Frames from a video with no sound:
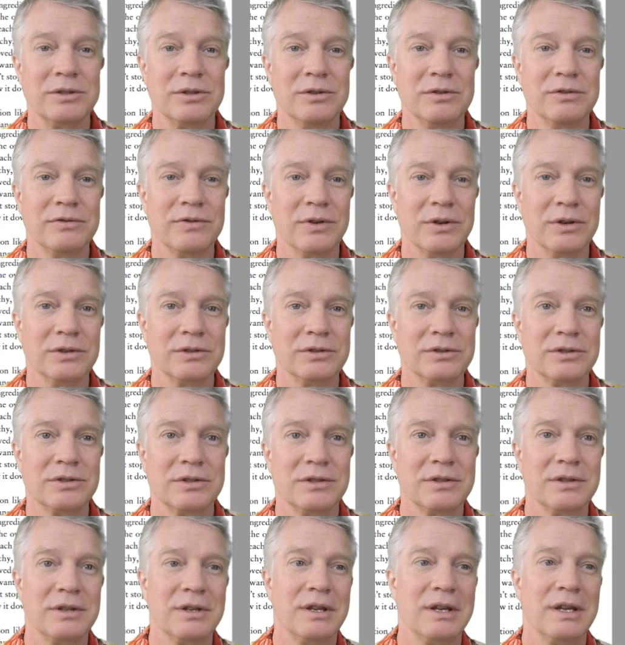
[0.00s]
you do
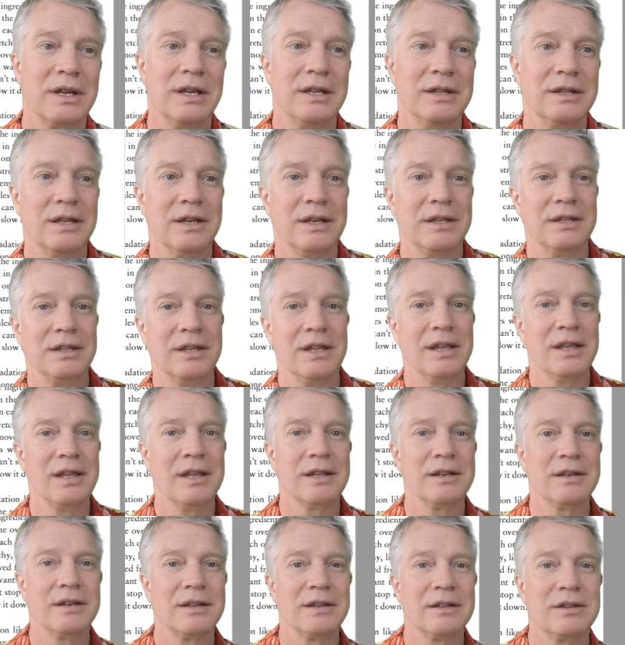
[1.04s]
first, and then at the
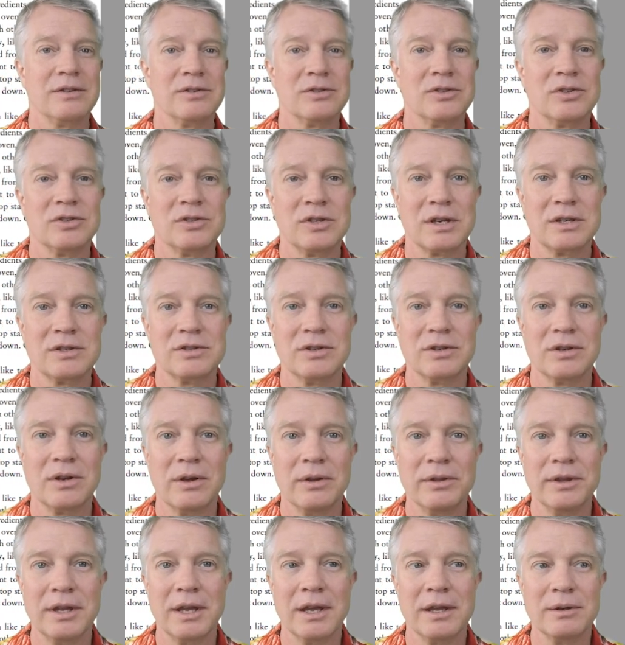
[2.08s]
end, there's a section
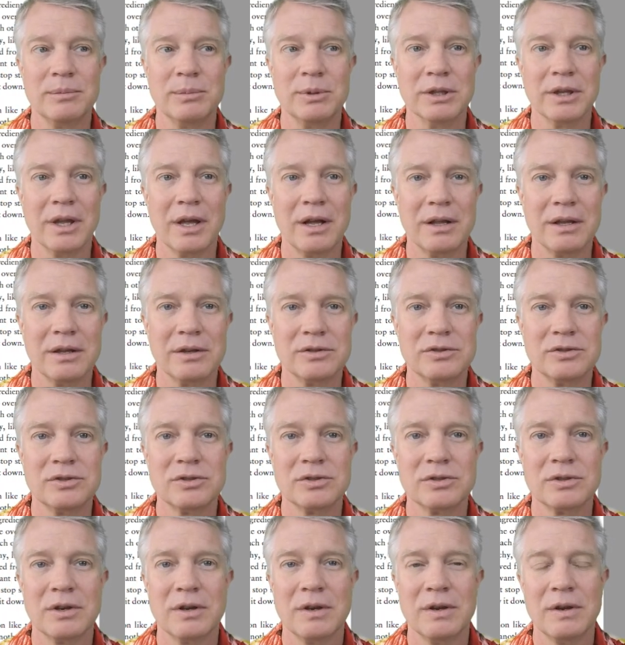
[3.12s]
called the edible
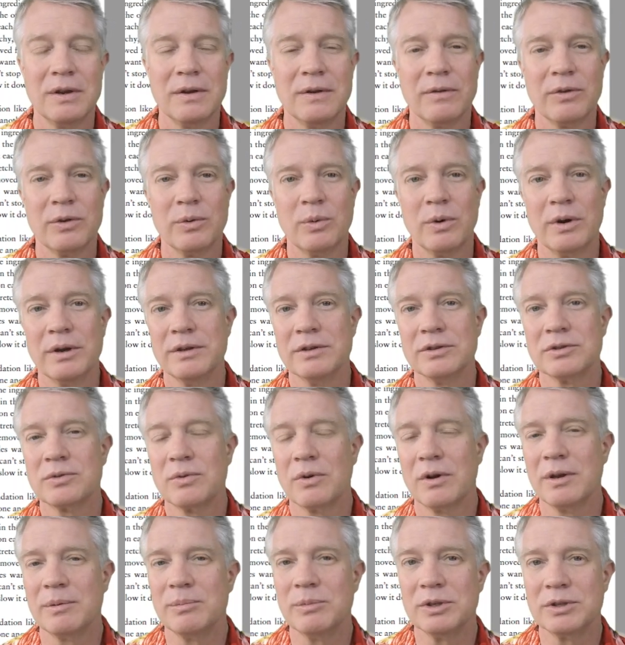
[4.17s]
knowledge, where I
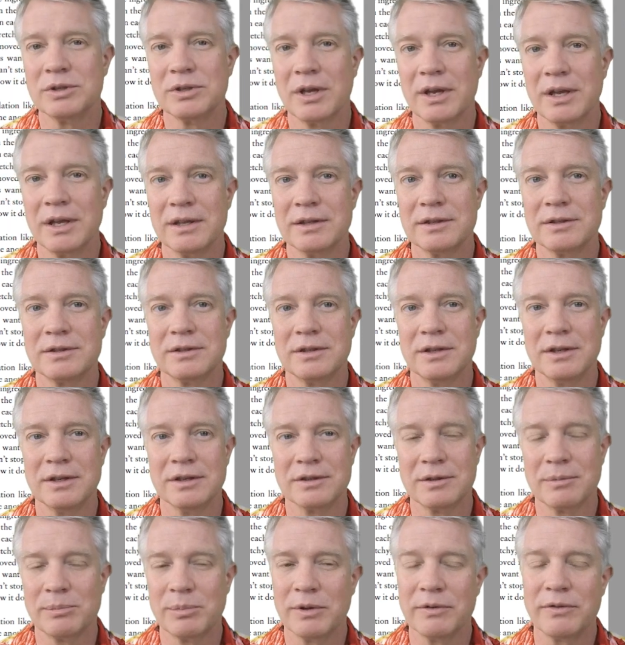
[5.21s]
describe the science in a
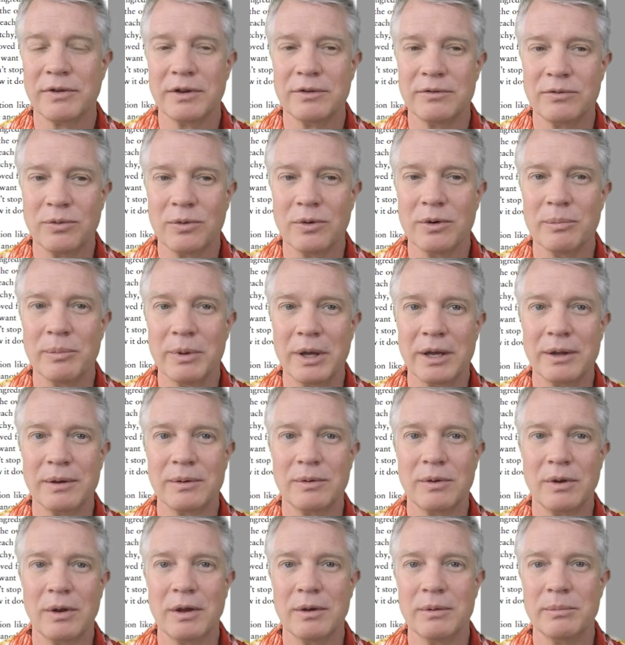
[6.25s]
simplified
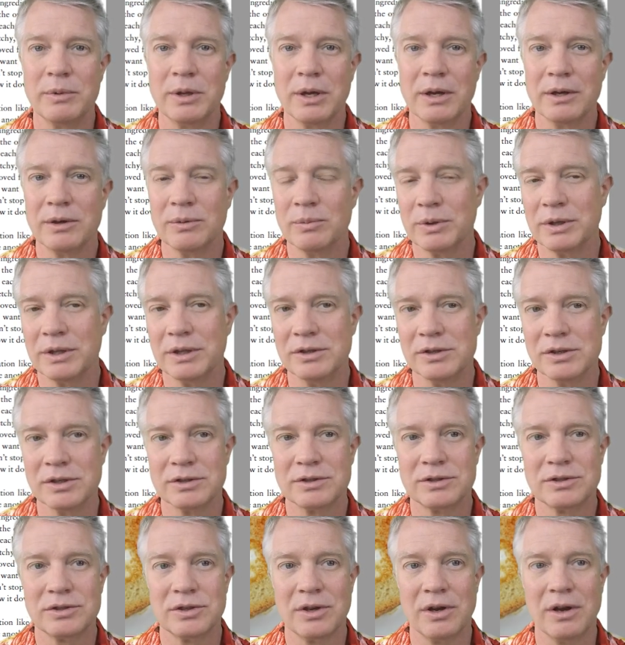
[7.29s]
format behind what they
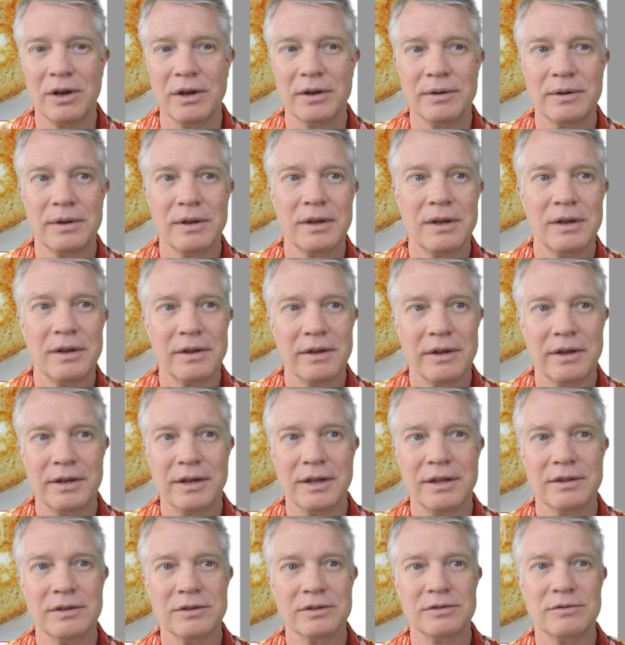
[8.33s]
just saw.
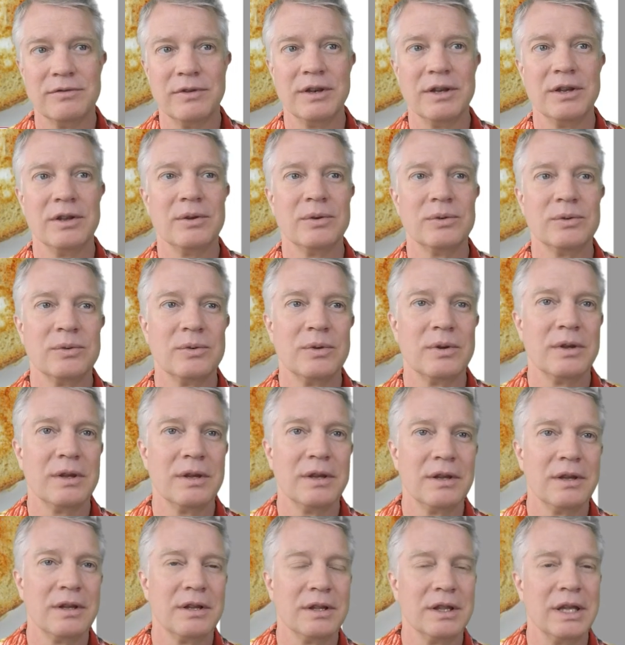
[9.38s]
Again, there's video
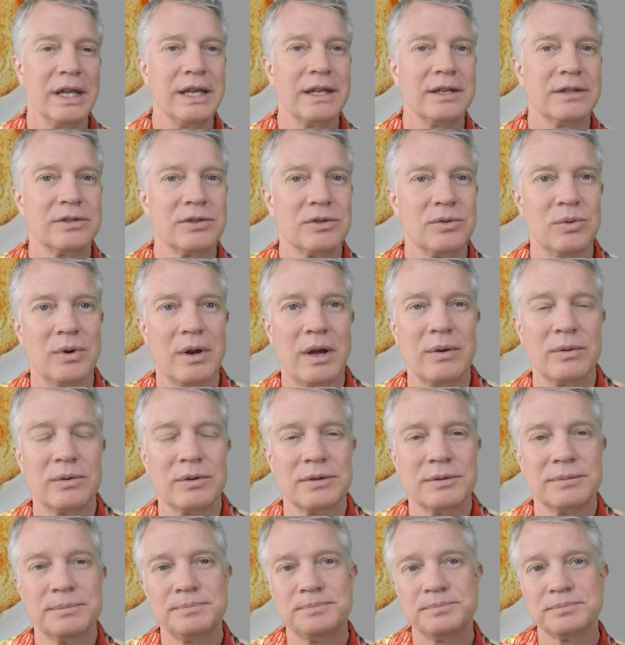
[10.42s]
links
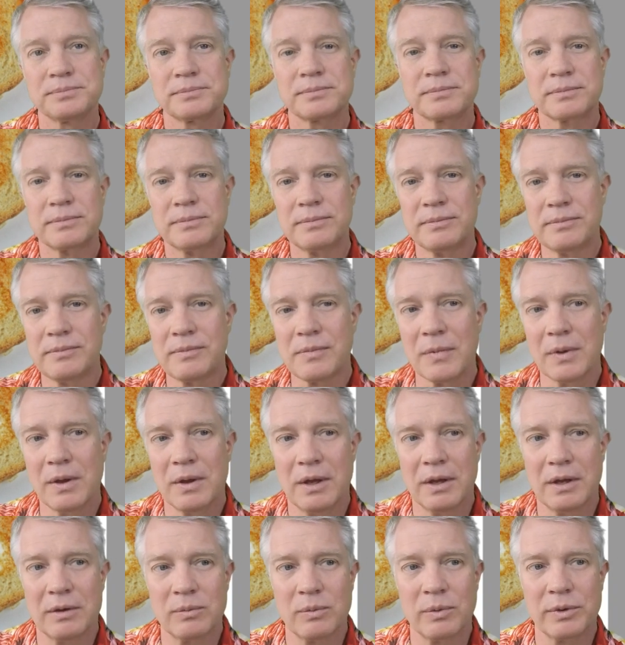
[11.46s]
throughout,
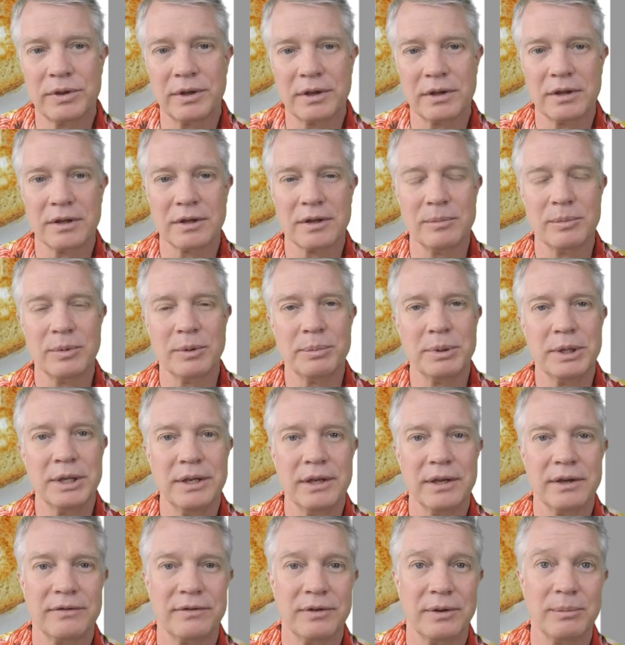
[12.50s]
and with a clickable
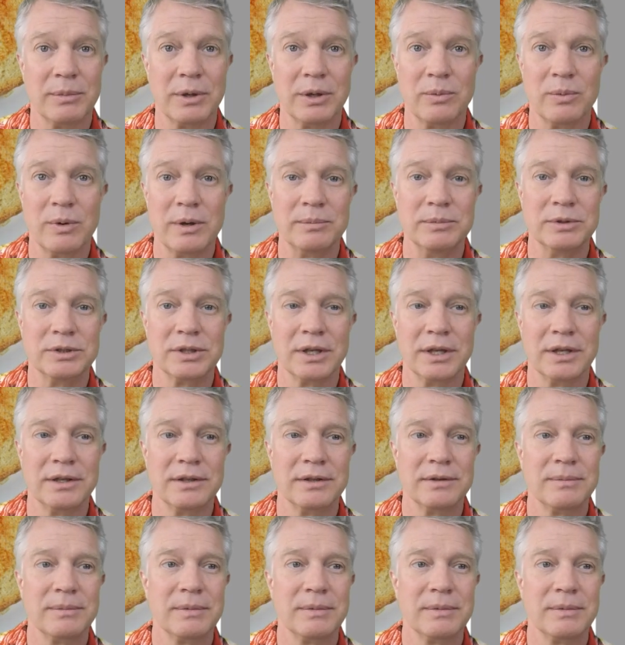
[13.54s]
PDF on my website.